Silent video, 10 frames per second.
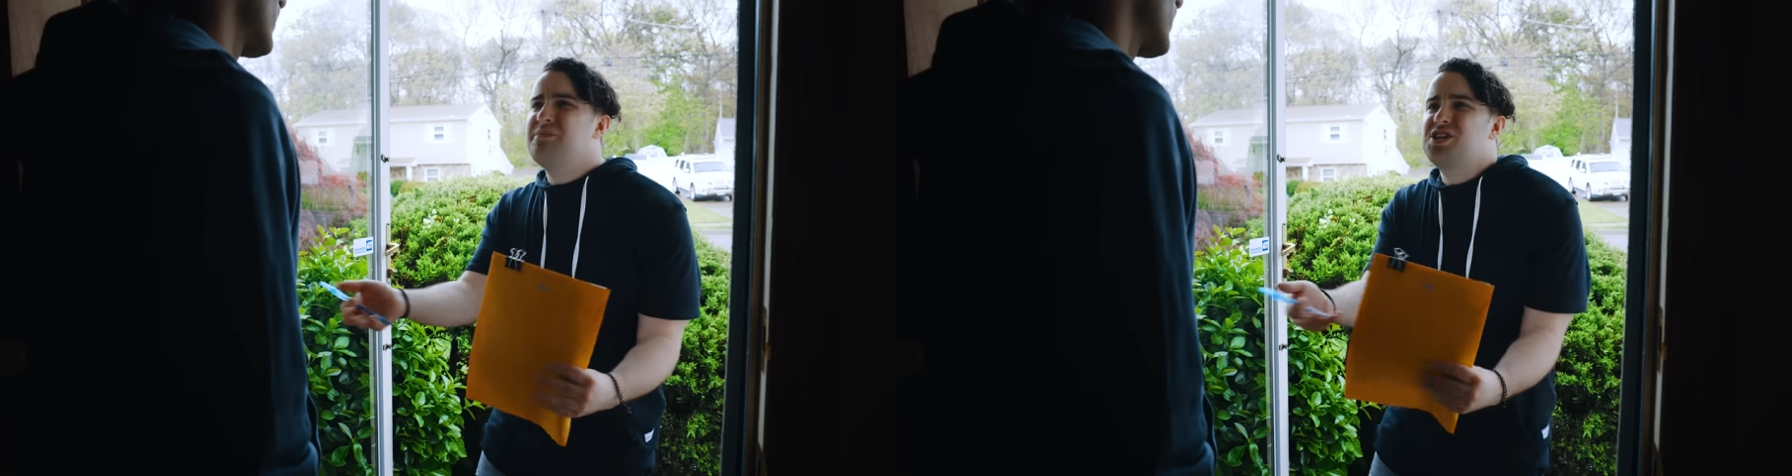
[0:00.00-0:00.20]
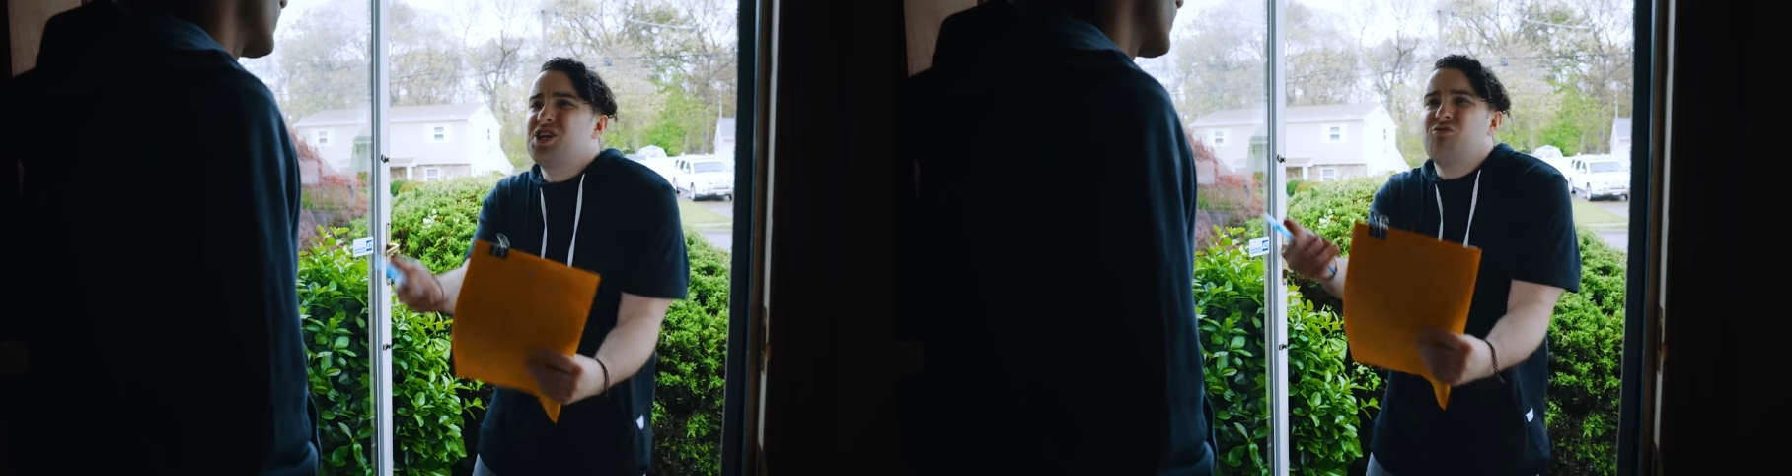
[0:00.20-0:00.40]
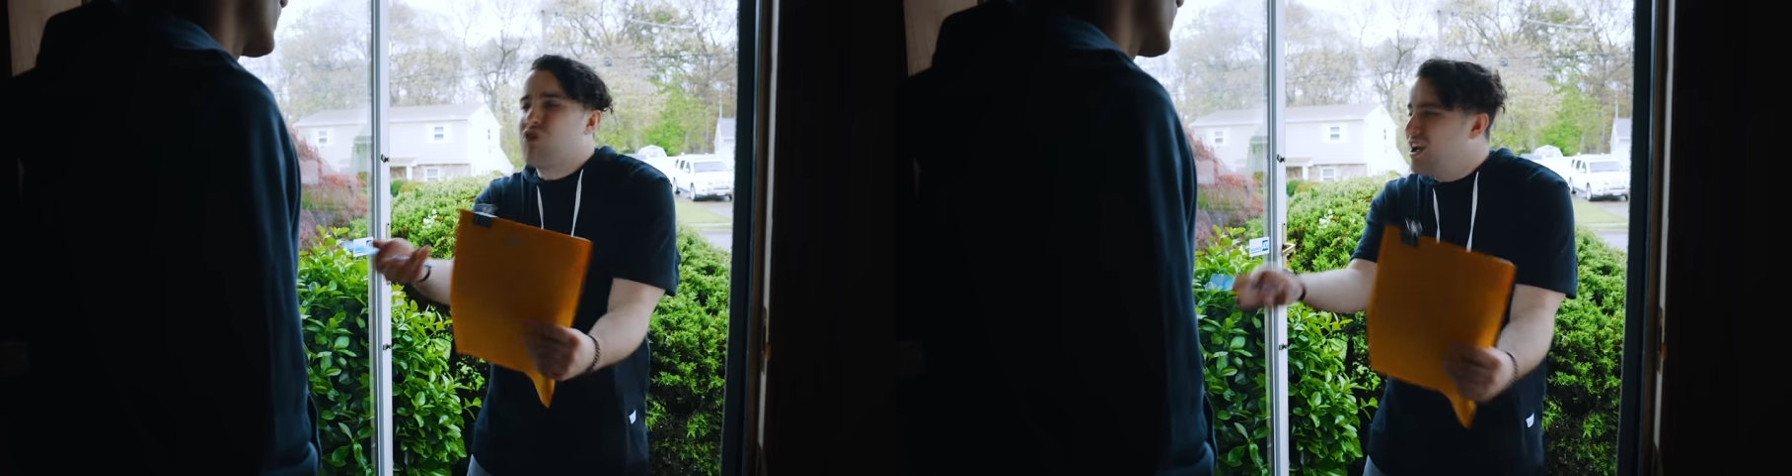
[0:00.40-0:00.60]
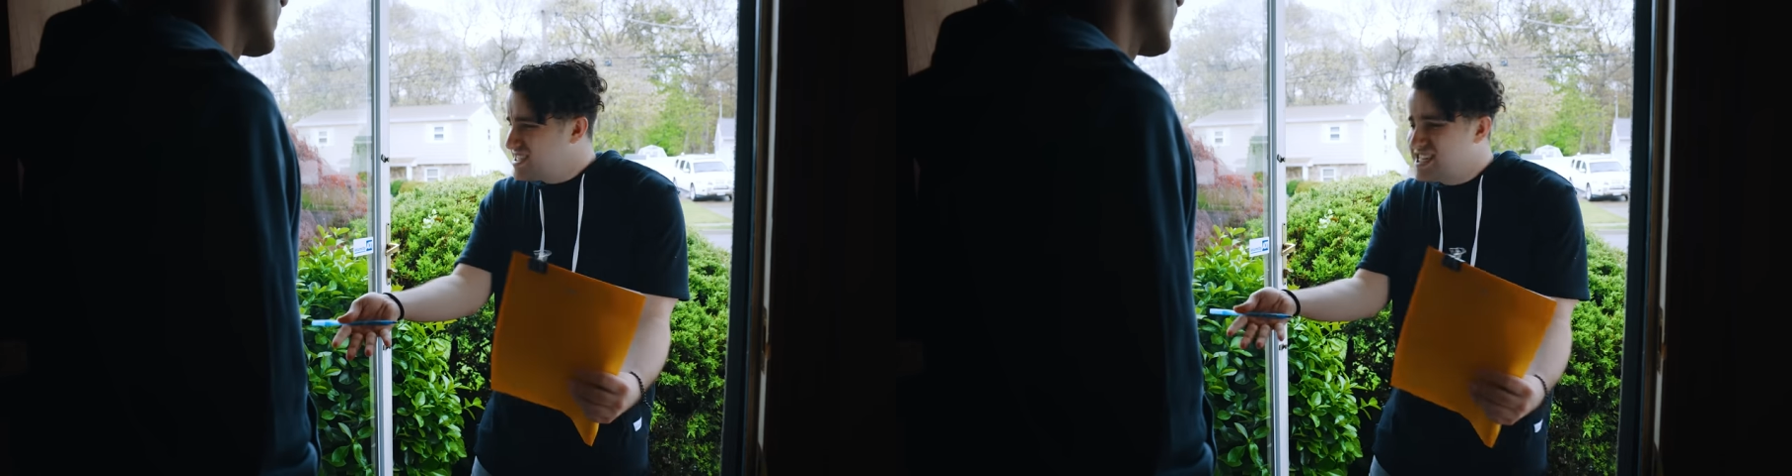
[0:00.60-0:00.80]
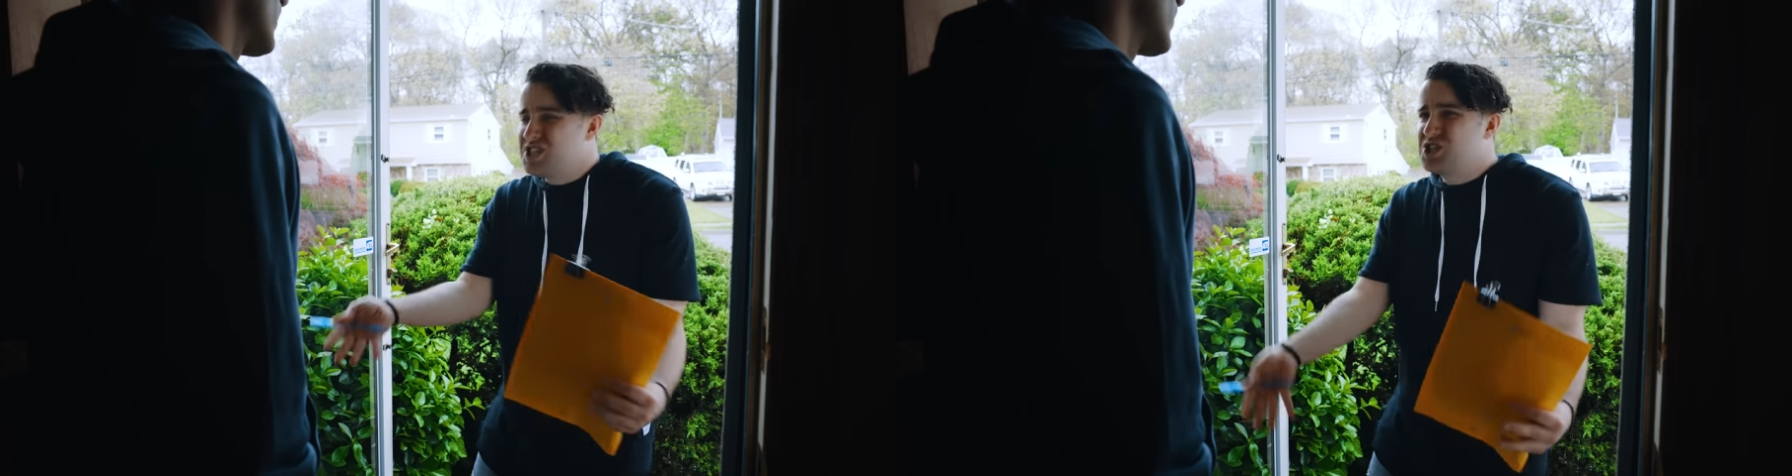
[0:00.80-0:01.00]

I mean, she runs this